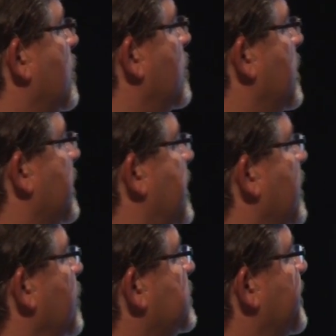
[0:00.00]
Would it
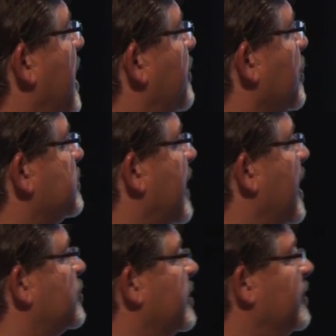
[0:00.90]
kill newspapers to
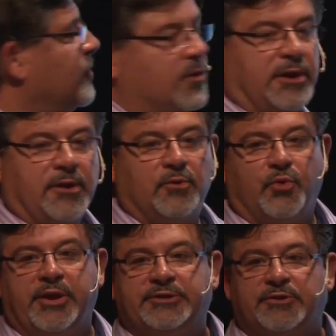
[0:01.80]
actually do a little
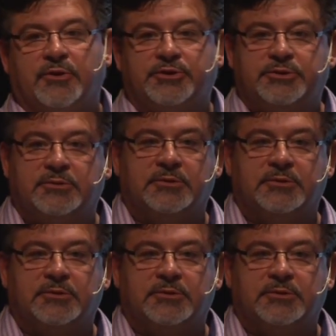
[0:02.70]
research?